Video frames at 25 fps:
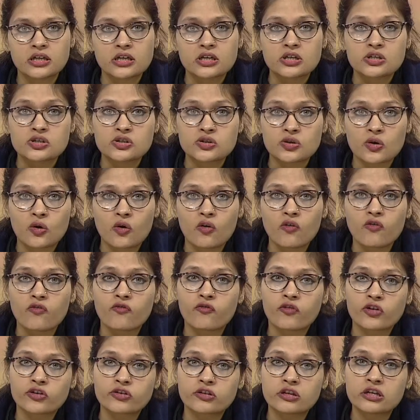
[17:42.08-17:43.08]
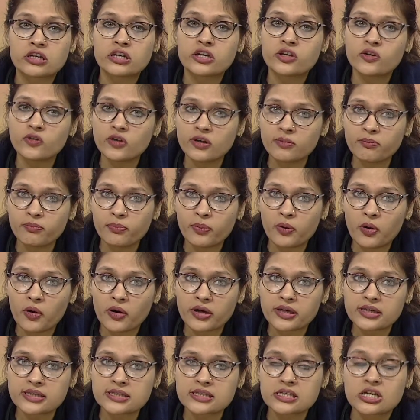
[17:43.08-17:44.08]
So, for the new
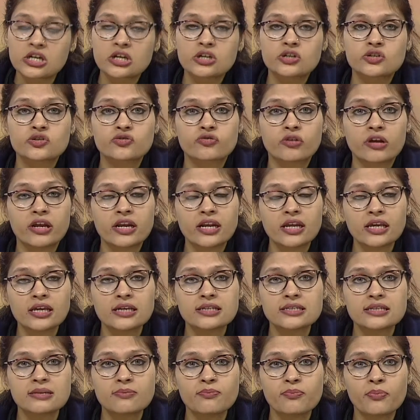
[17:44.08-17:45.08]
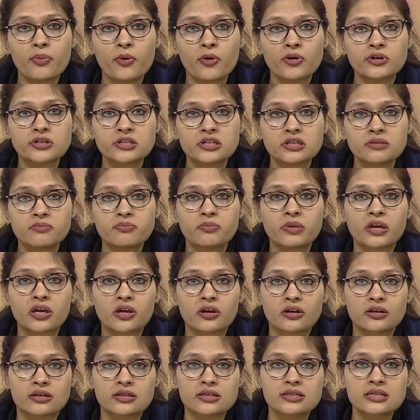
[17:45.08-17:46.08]
employees, training is important
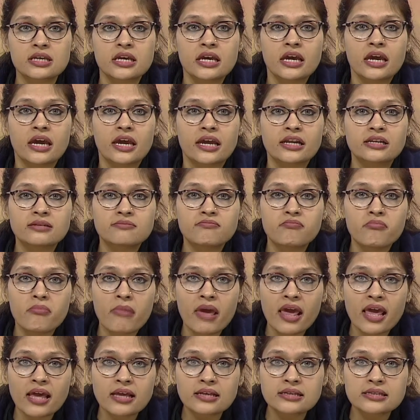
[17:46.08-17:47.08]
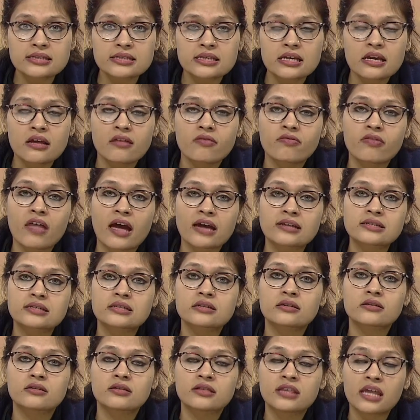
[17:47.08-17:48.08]
because it makes
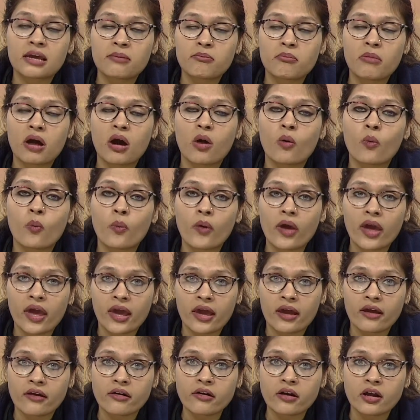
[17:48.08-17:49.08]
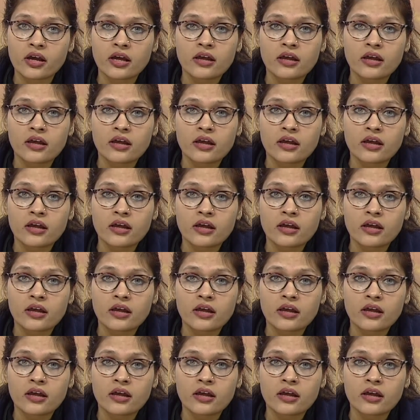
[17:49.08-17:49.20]
them aware